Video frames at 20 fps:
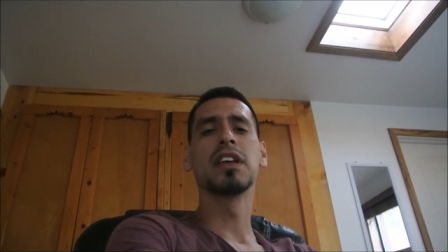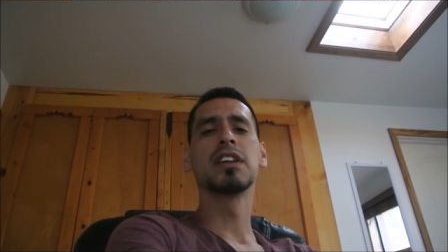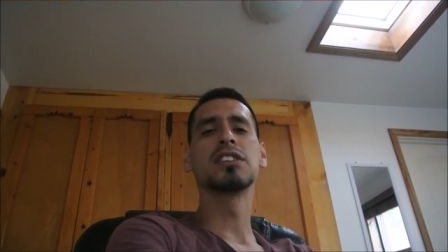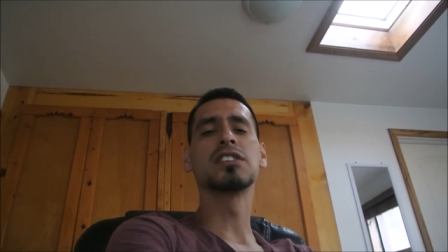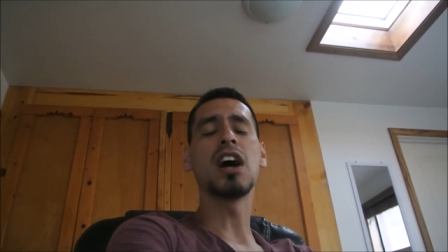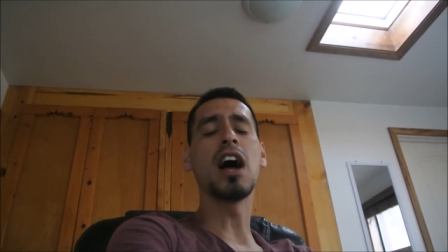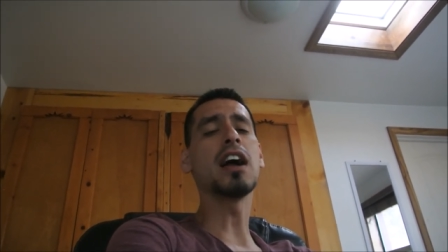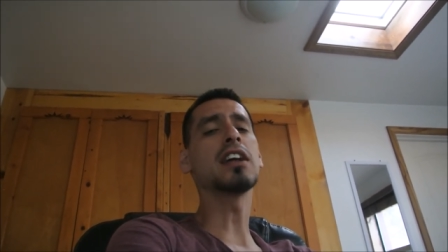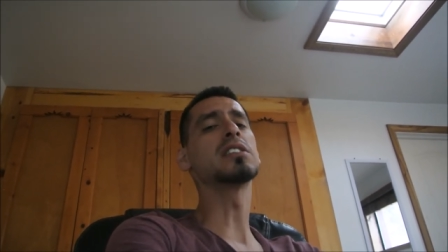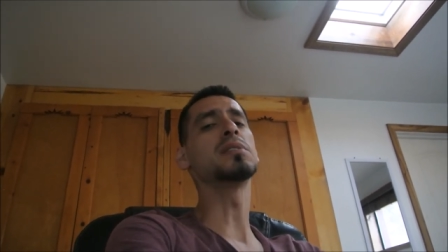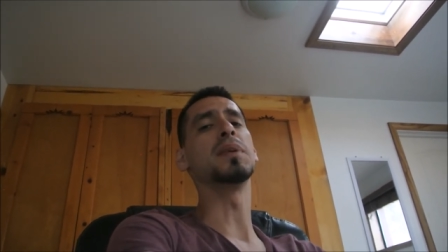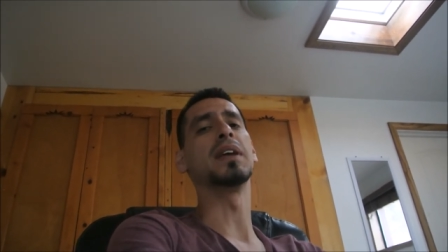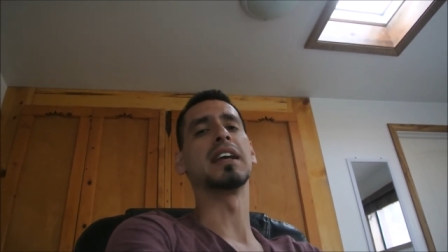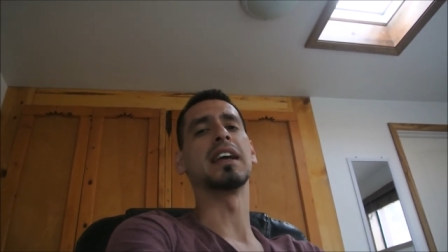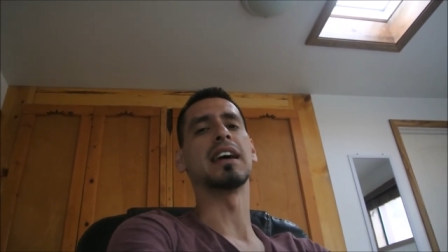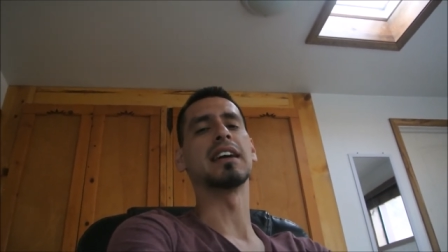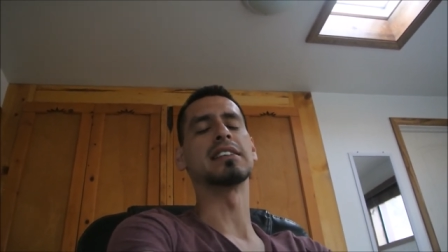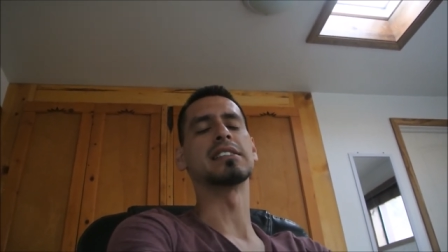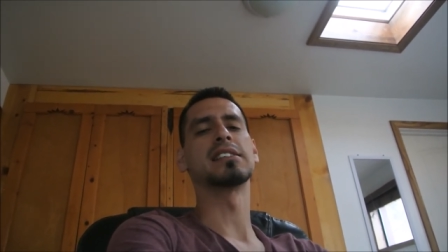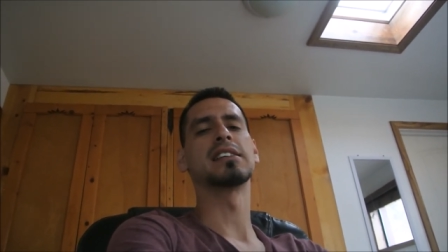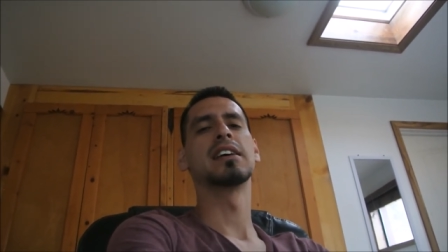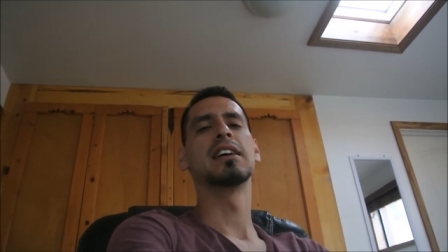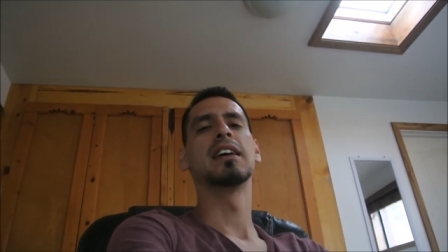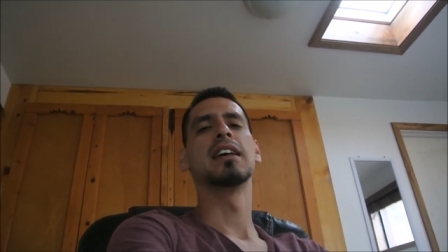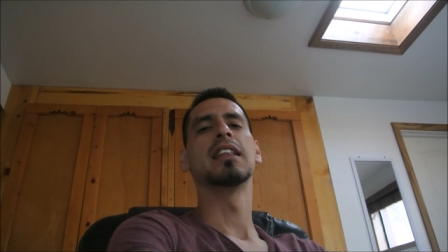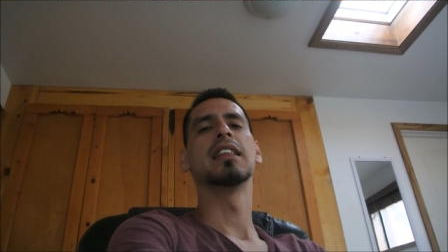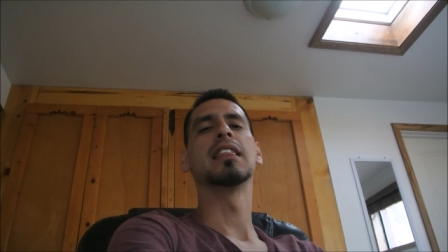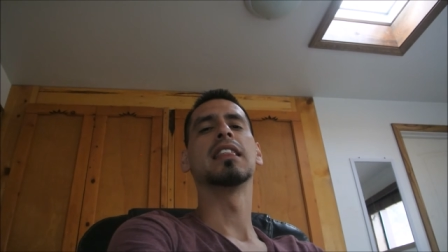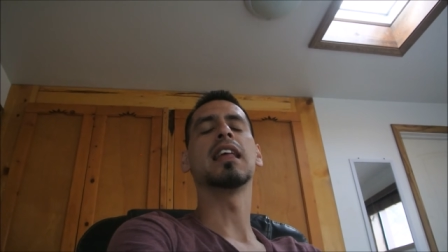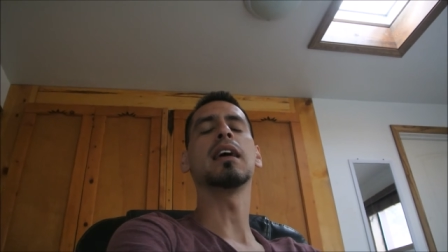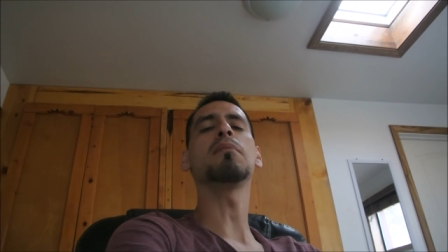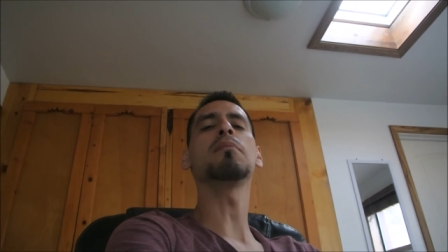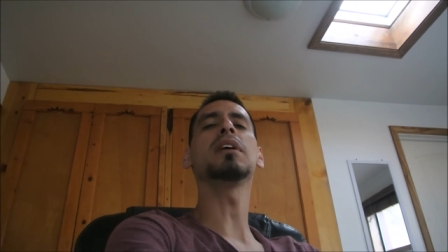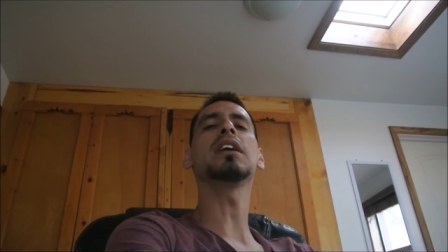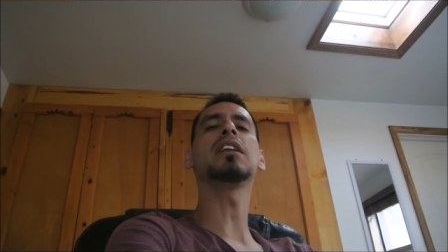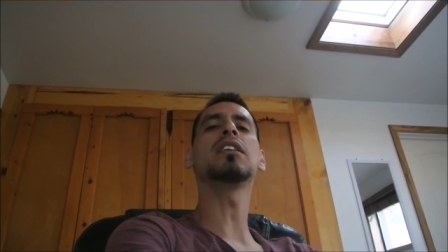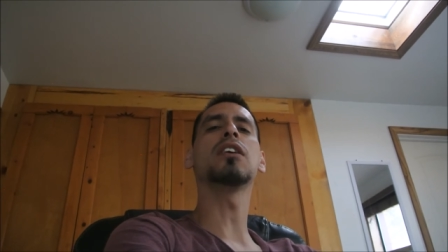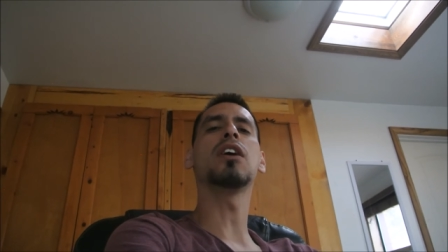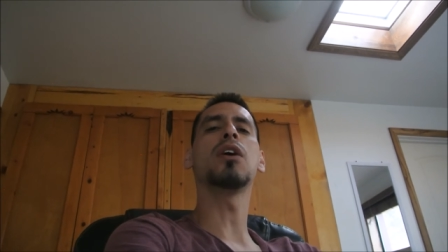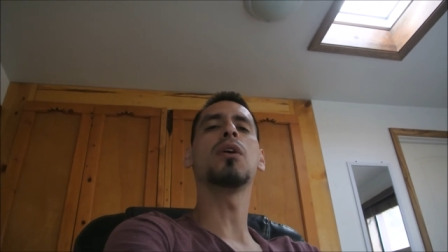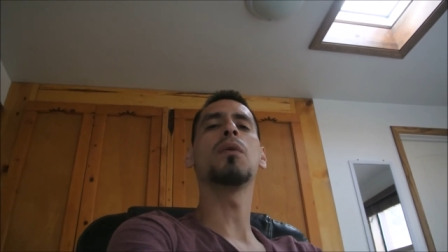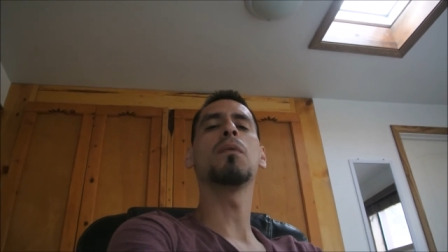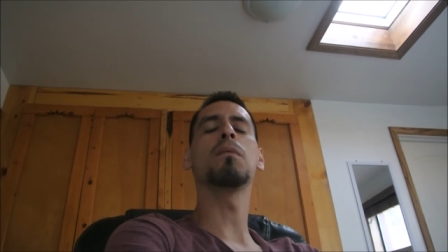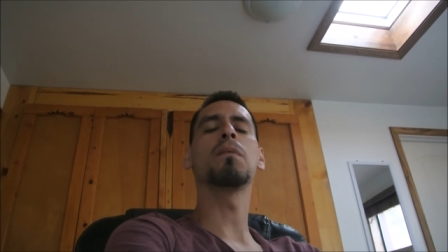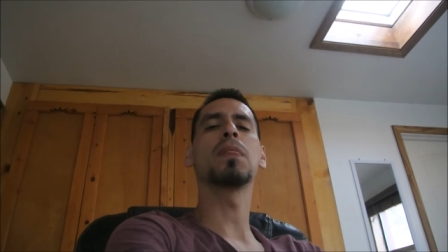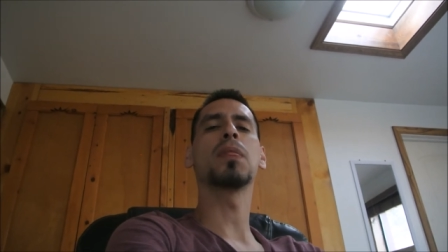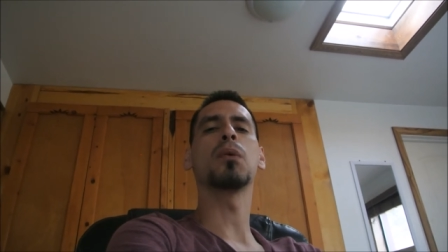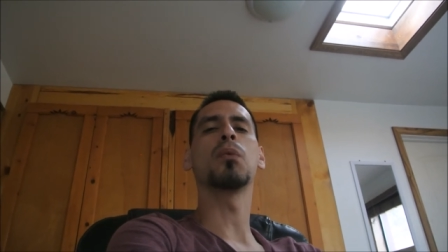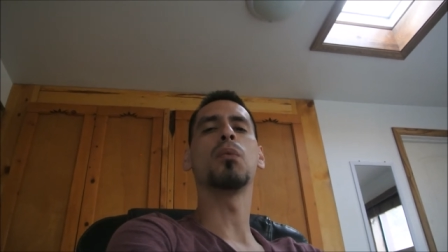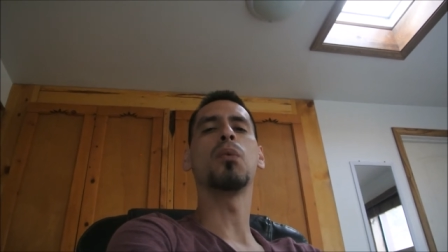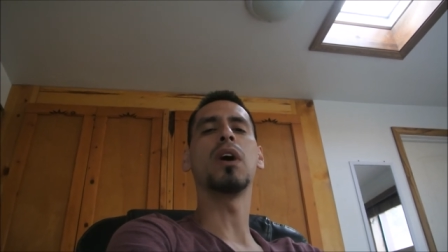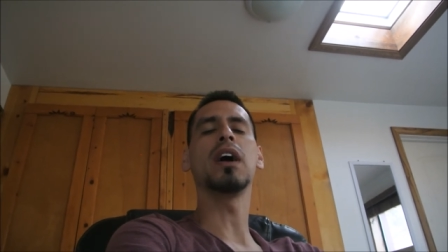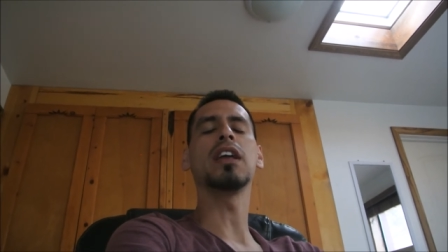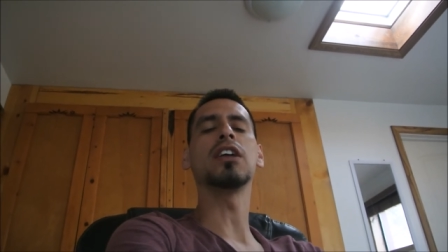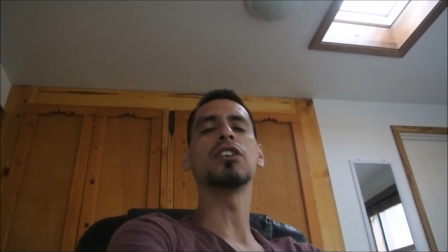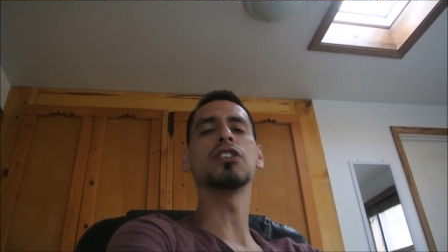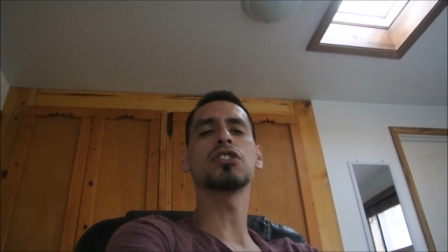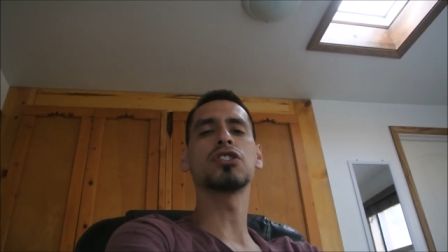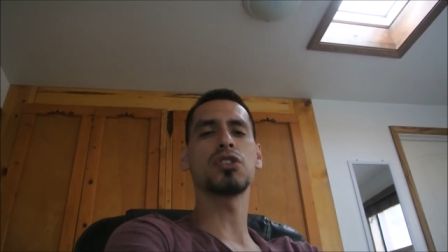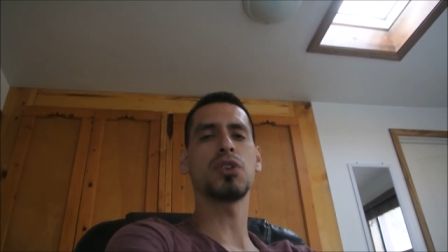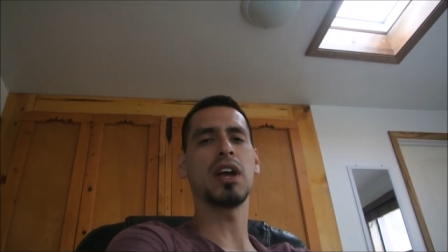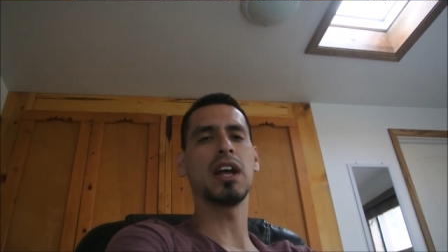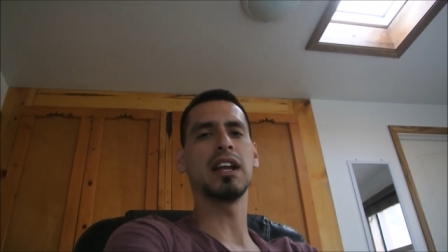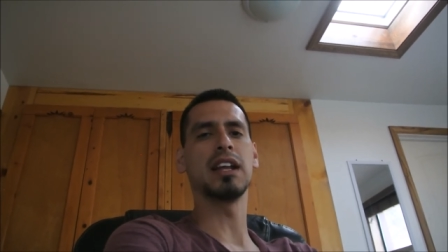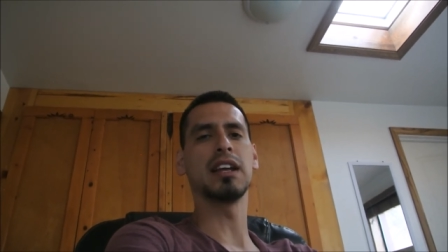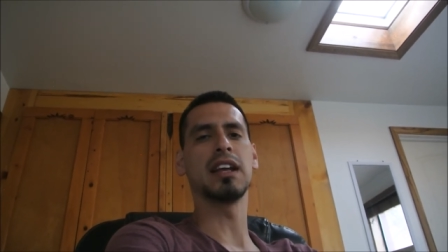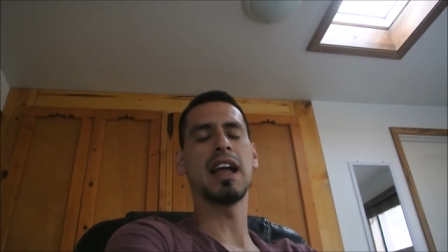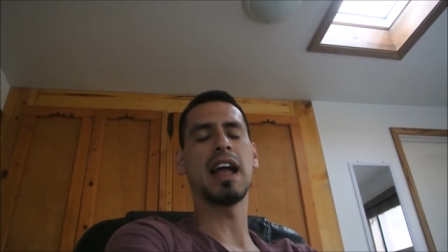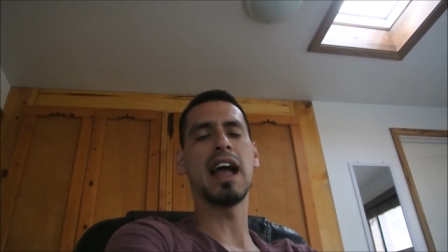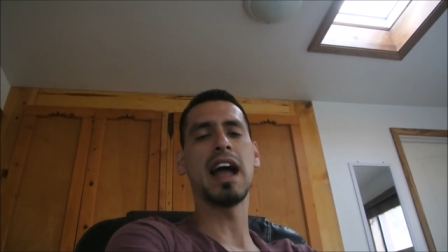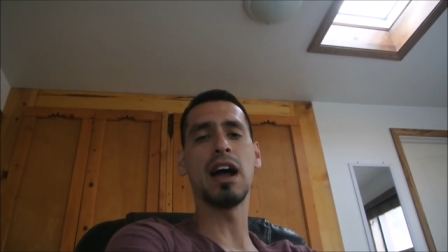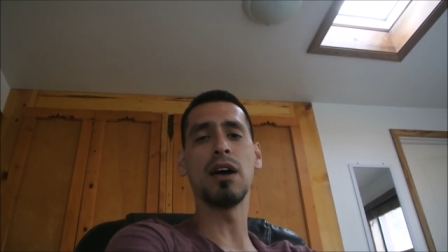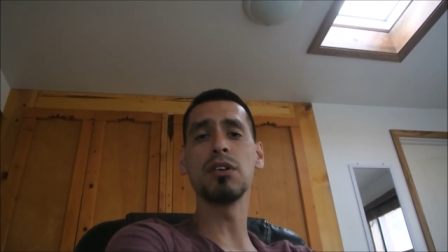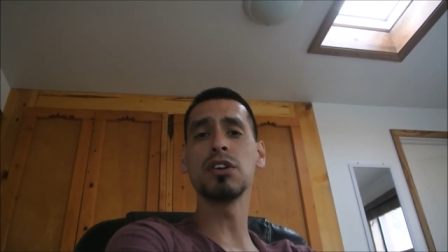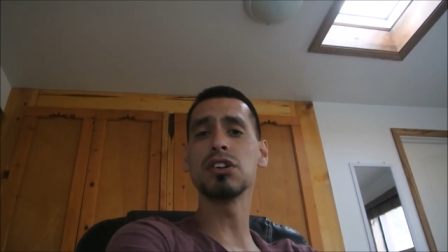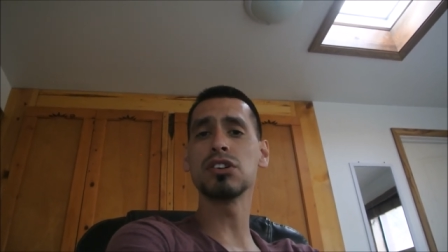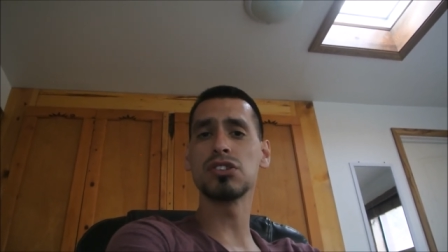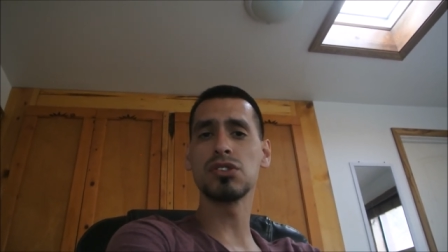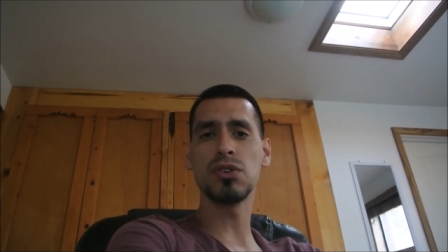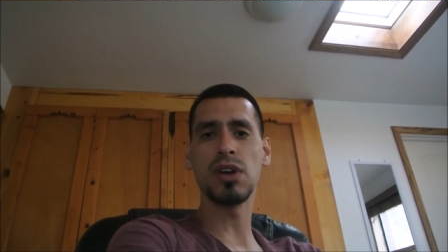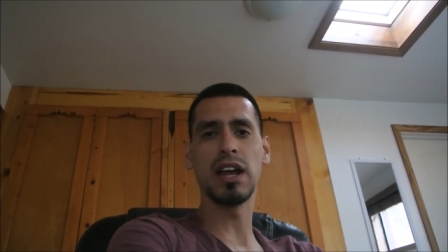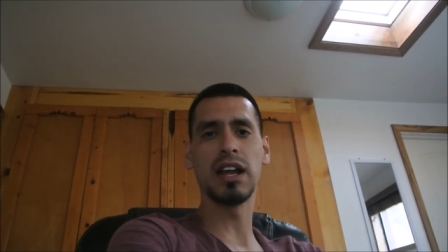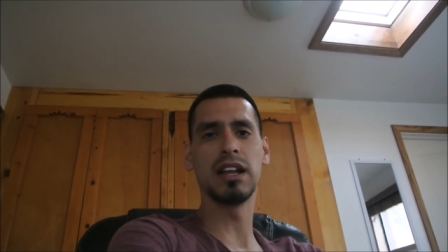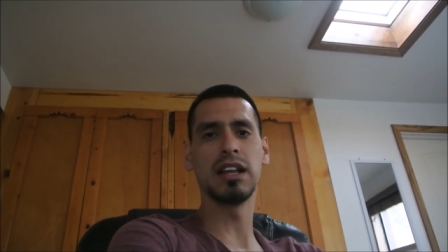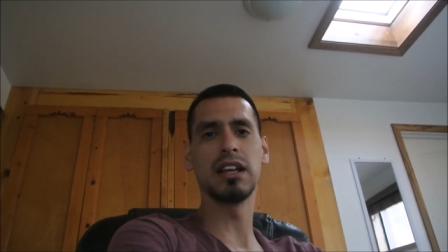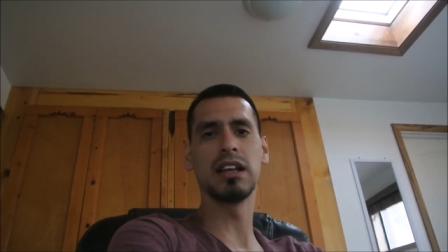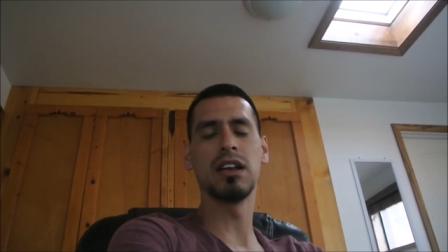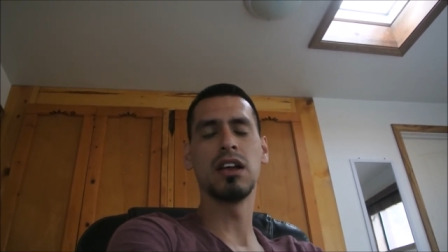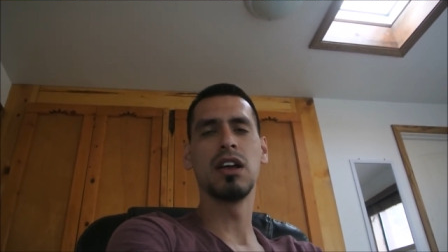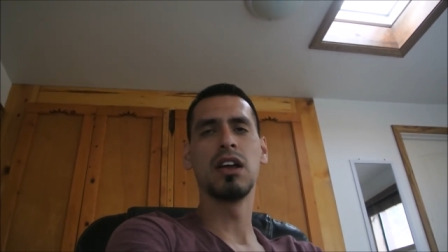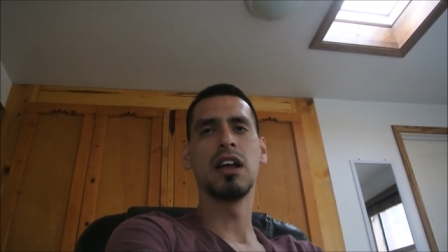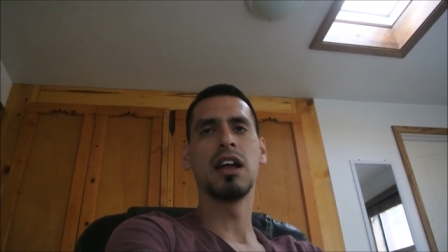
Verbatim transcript: Talk to me, guys. Let me know what you're trading, how you're trading.